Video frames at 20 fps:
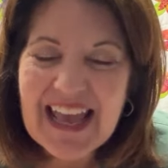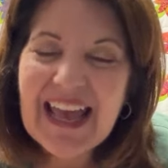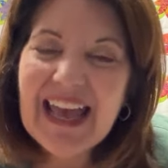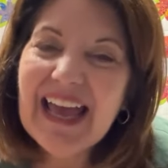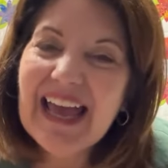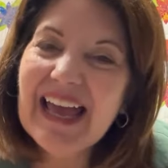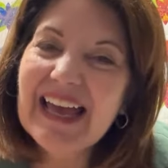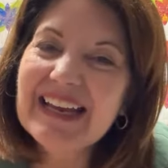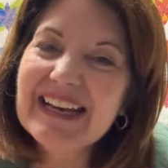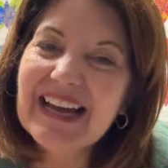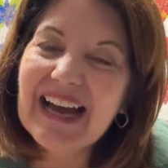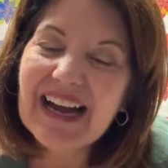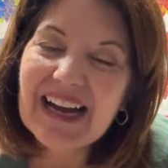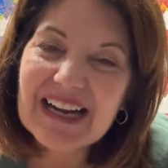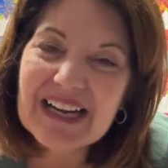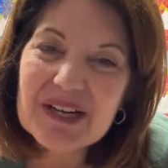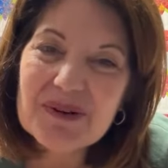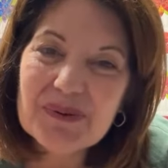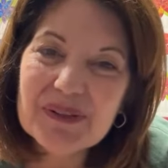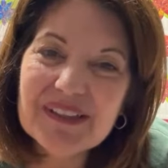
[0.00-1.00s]
And I
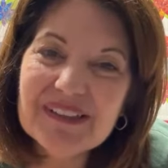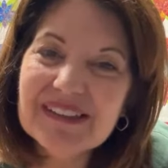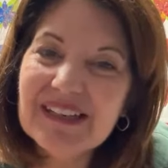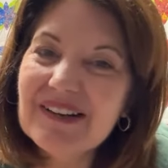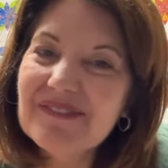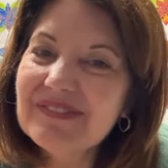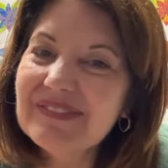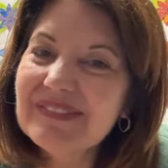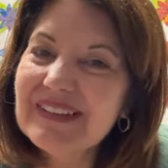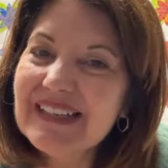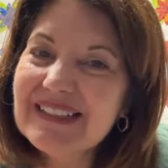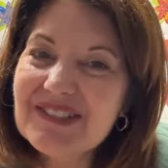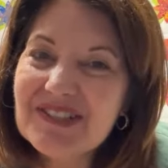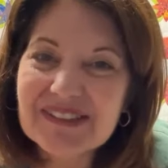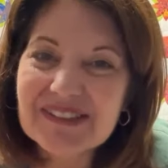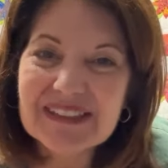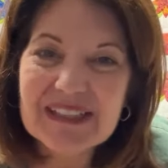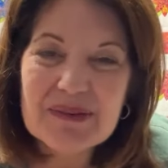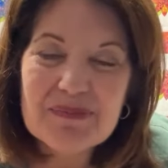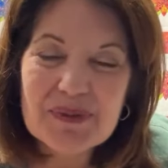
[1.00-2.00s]
will
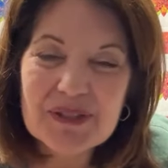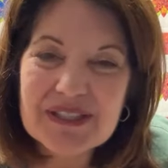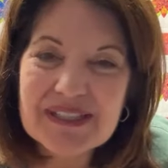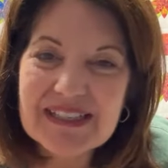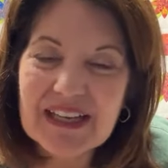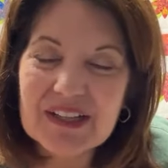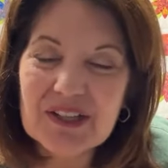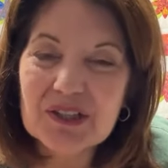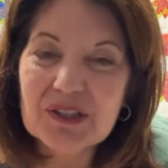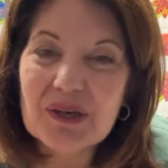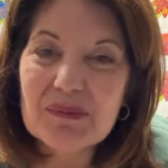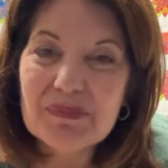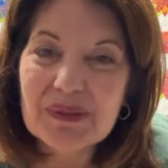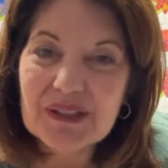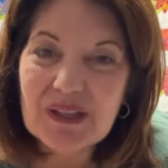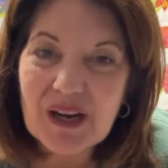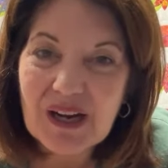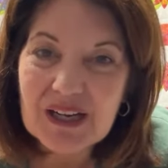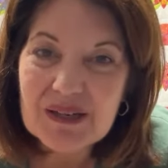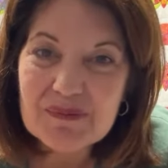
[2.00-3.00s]
eventually put together a
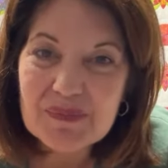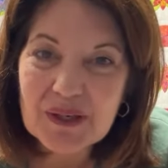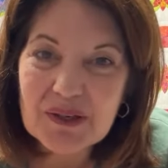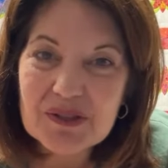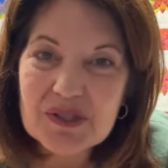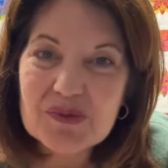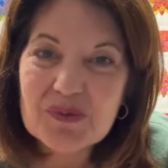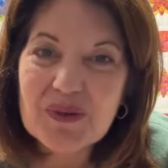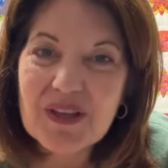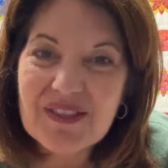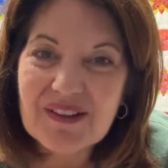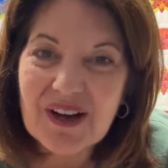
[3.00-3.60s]
blog post with